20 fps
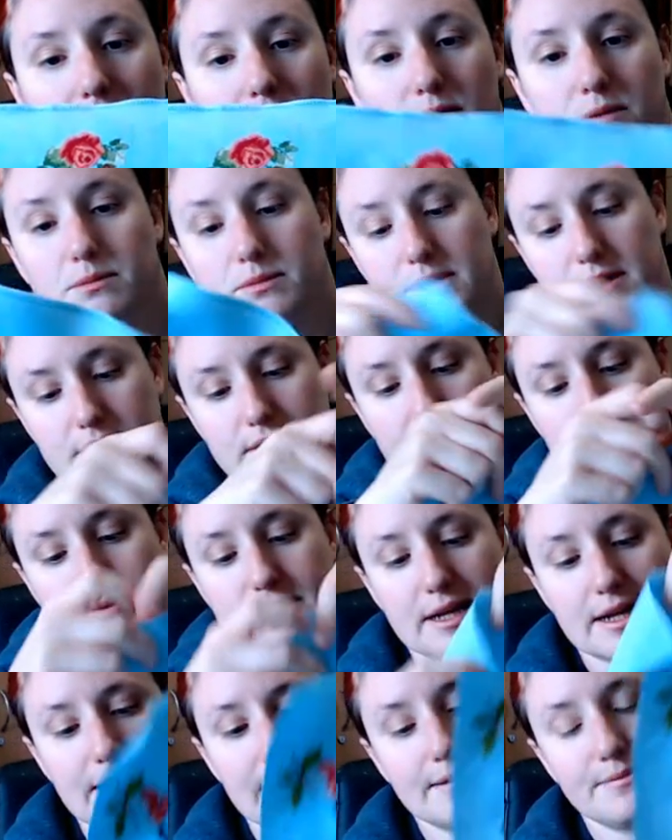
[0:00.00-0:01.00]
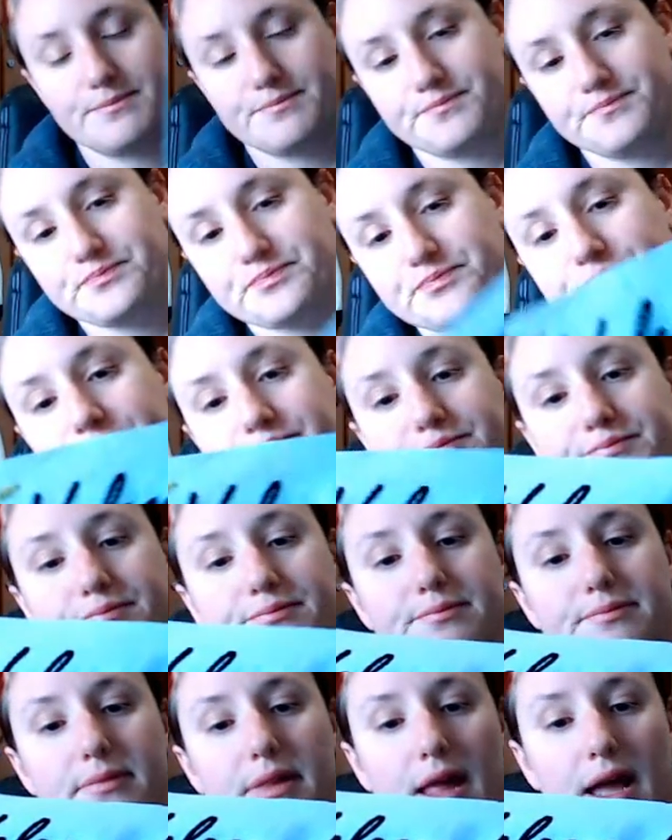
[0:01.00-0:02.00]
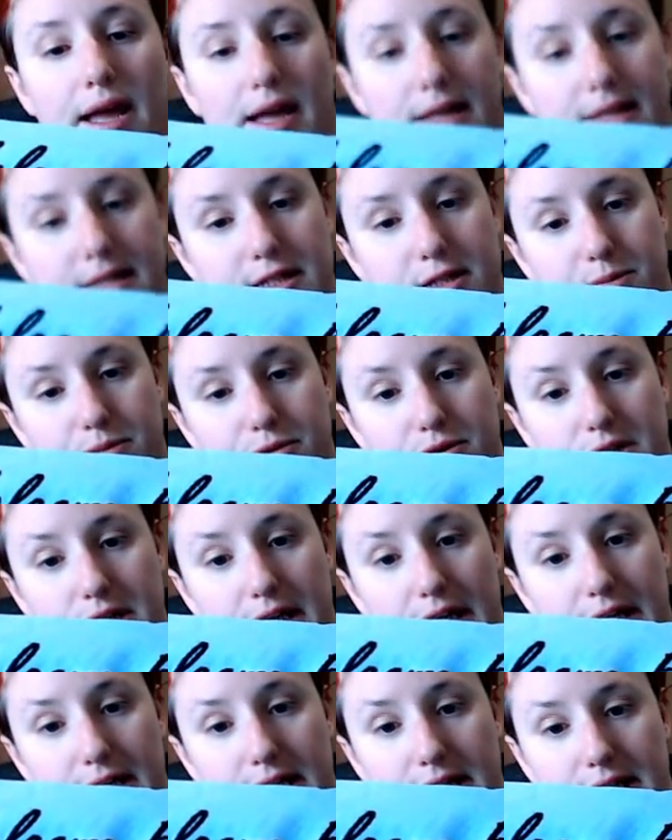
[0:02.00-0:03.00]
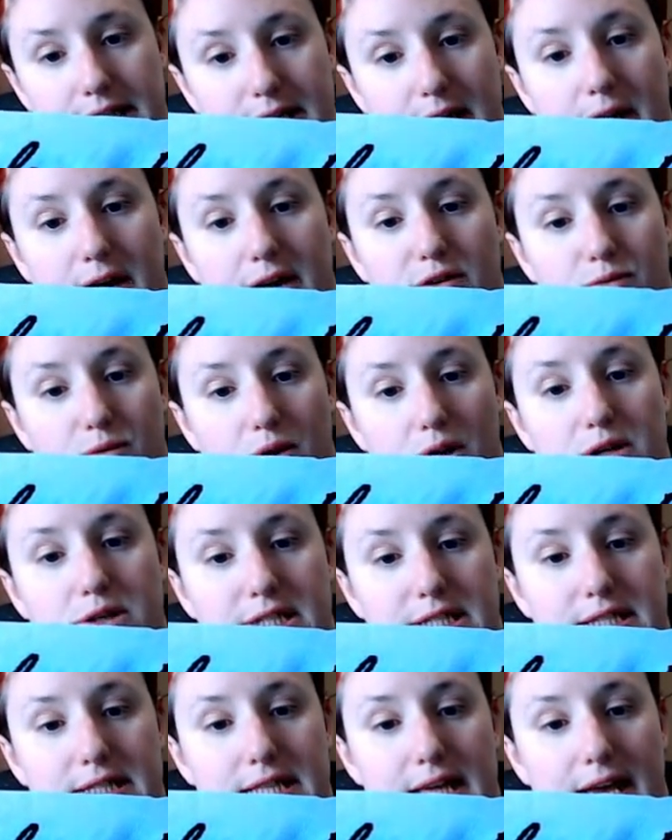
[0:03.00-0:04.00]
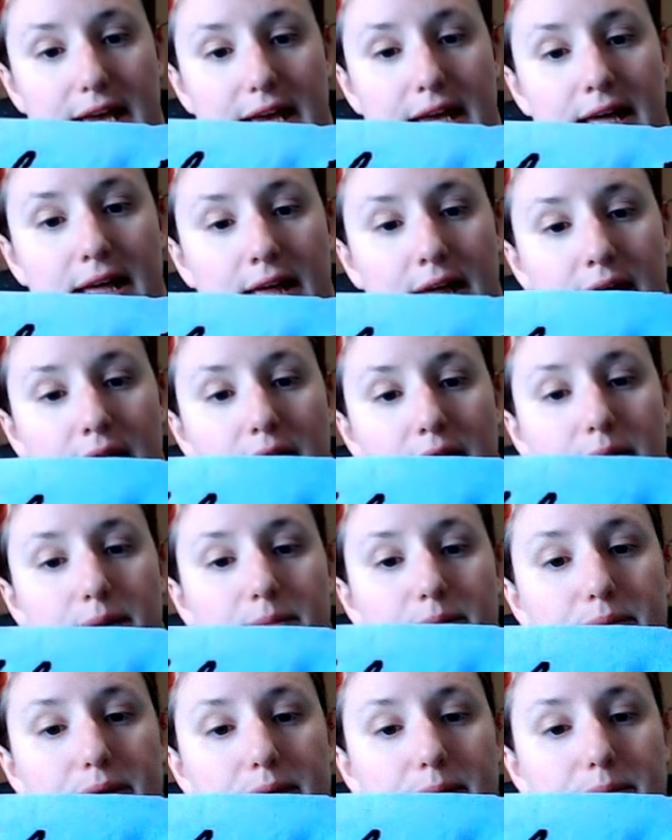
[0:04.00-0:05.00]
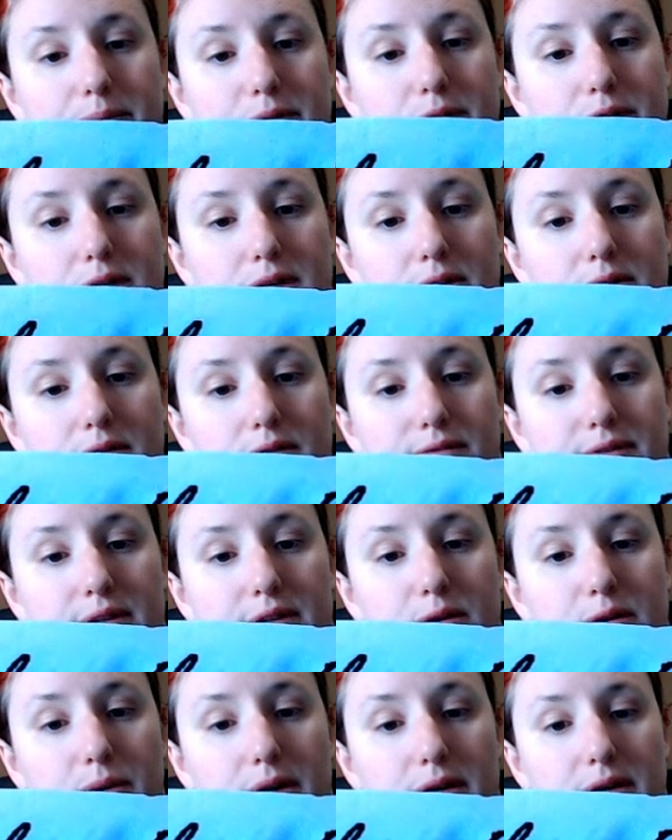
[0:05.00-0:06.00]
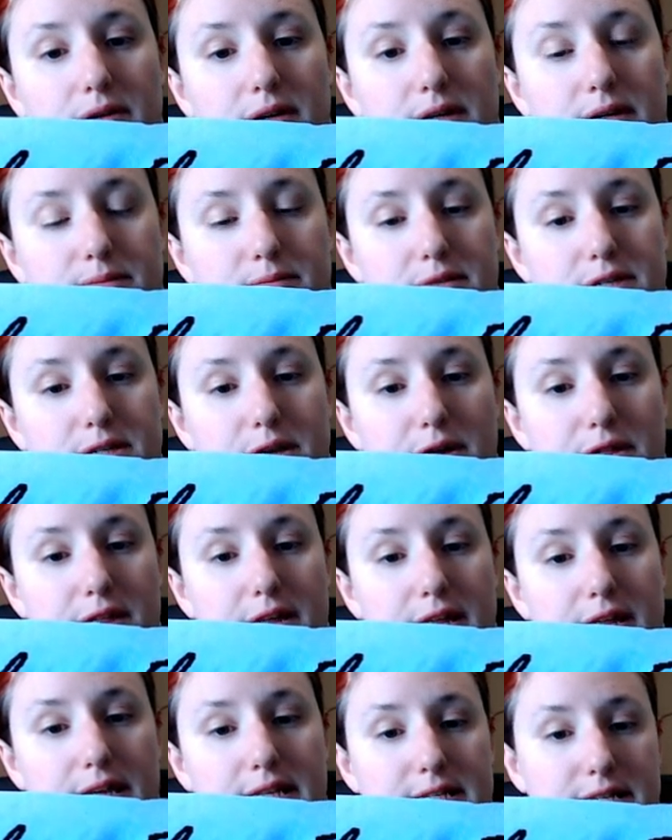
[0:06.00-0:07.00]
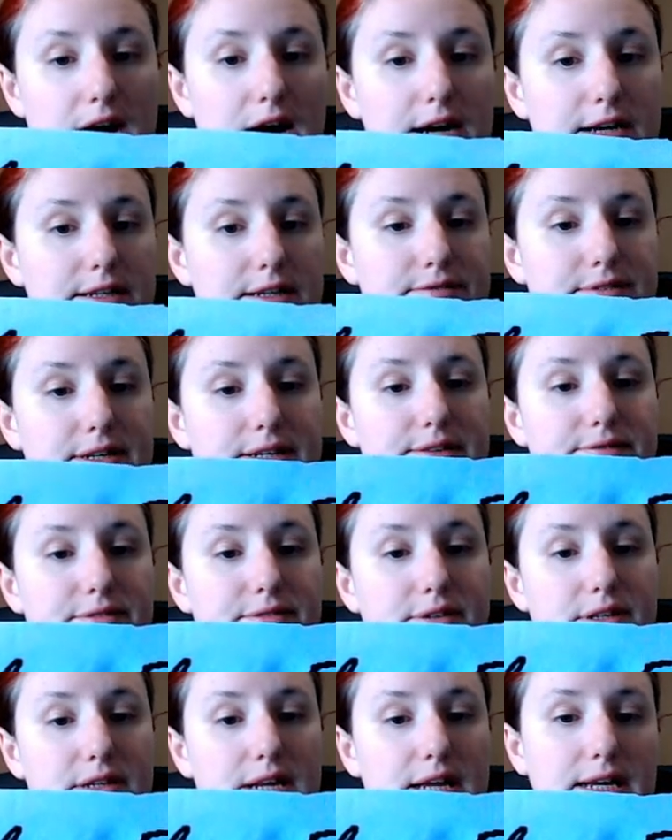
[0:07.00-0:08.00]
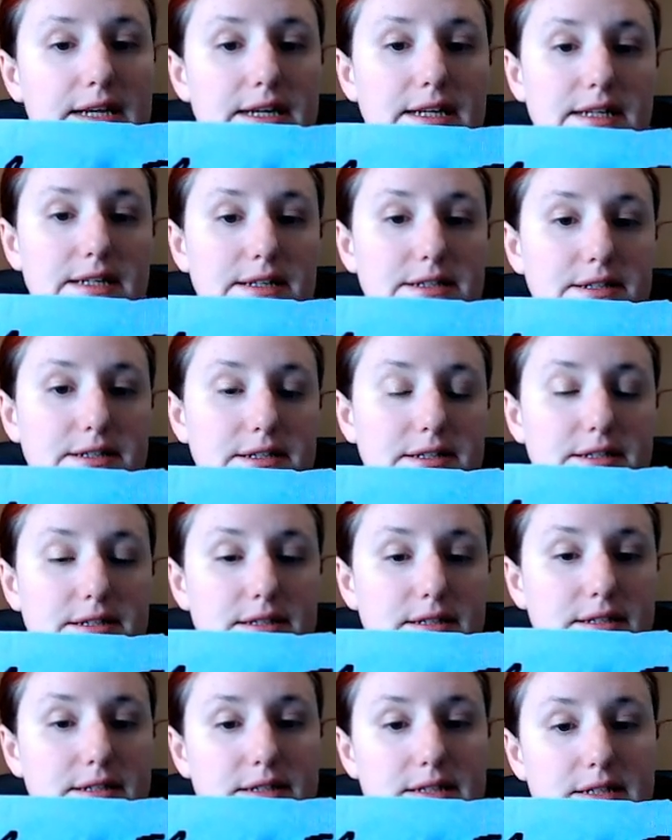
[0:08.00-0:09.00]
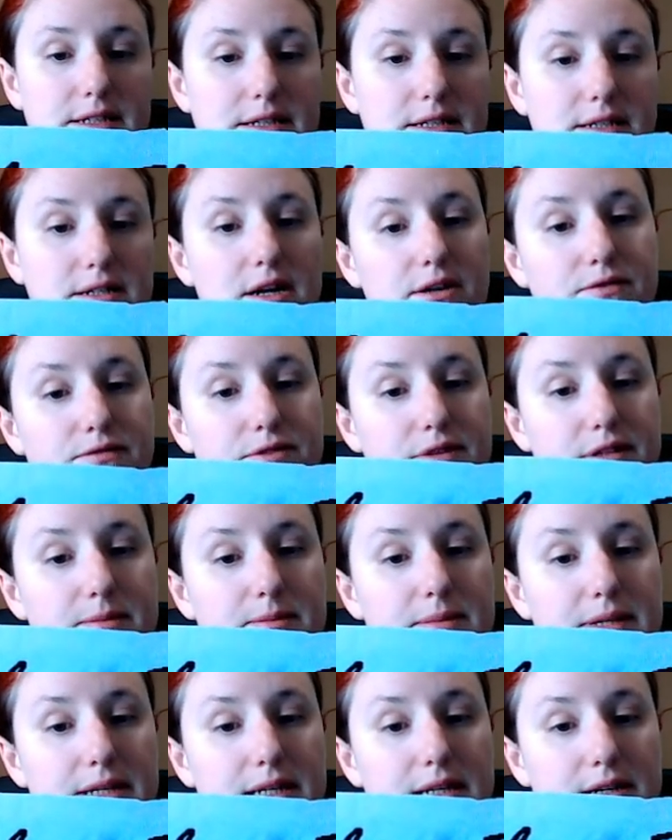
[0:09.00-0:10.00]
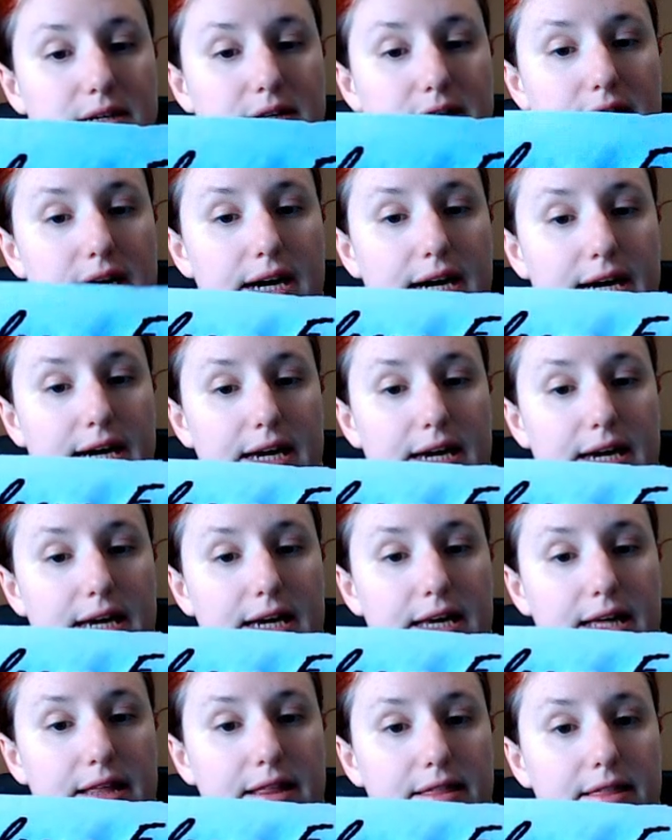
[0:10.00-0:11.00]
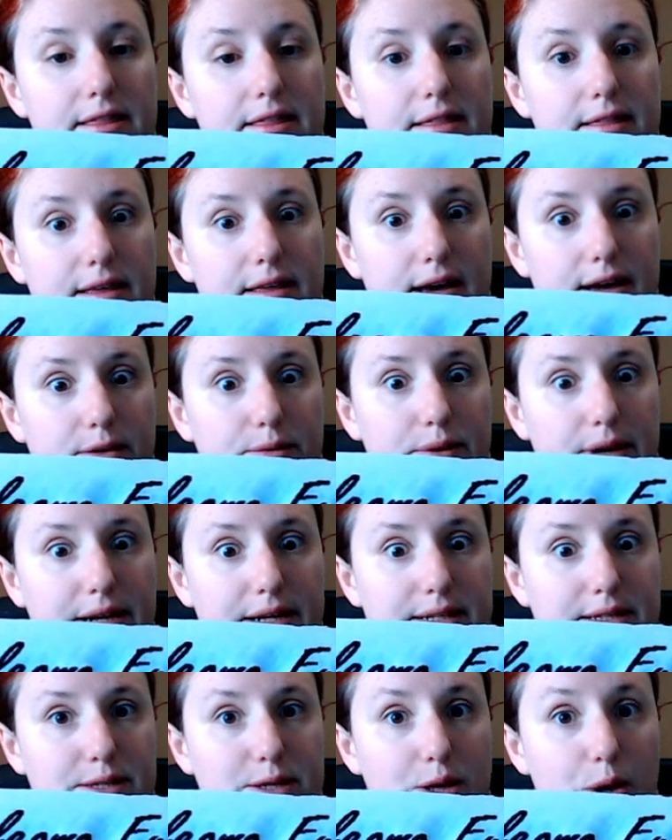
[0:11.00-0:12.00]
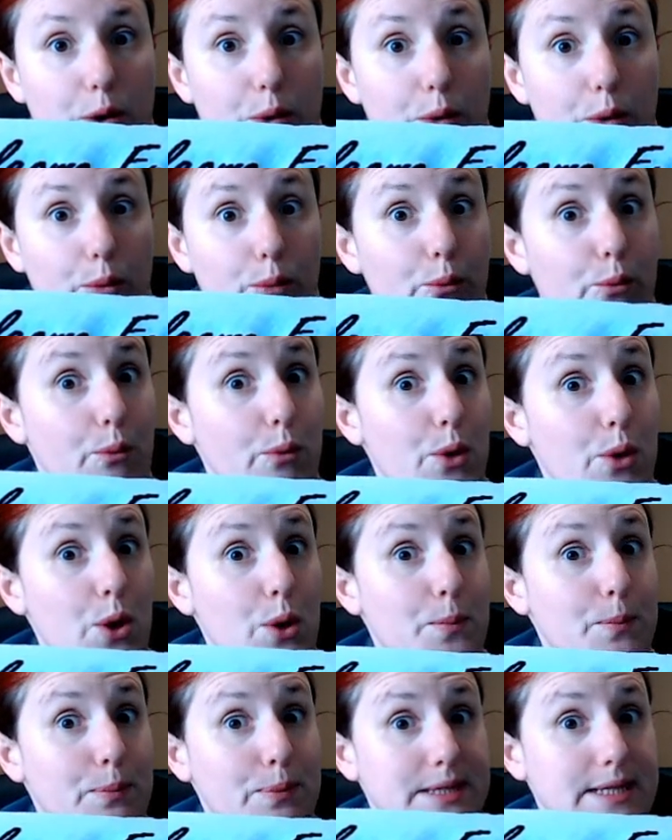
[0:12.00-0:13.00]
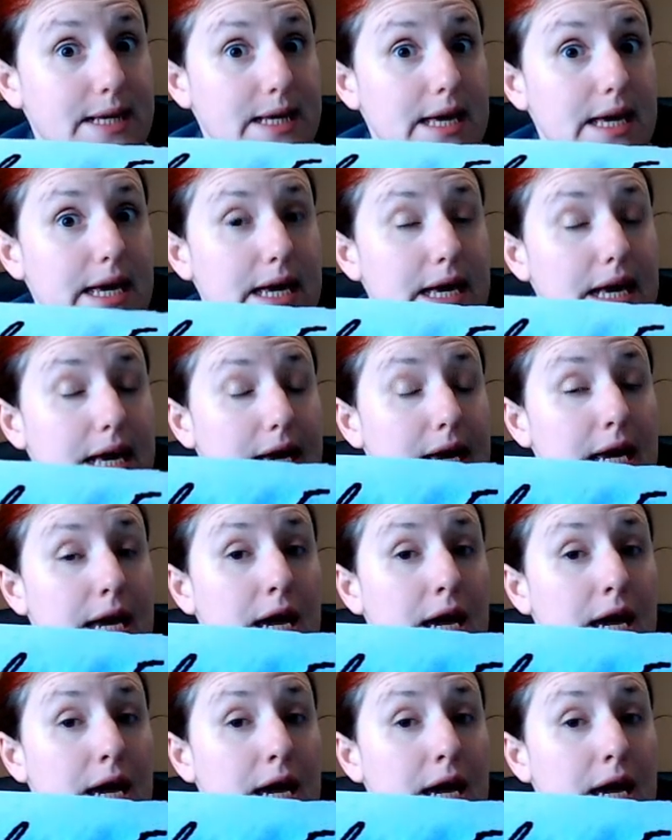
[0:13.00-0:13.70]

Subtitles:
oops, upside down, is to put a second rose in there, but put it over the welcome so that it's kind of even, and it'll hopefully be okay that way. So whoopsie.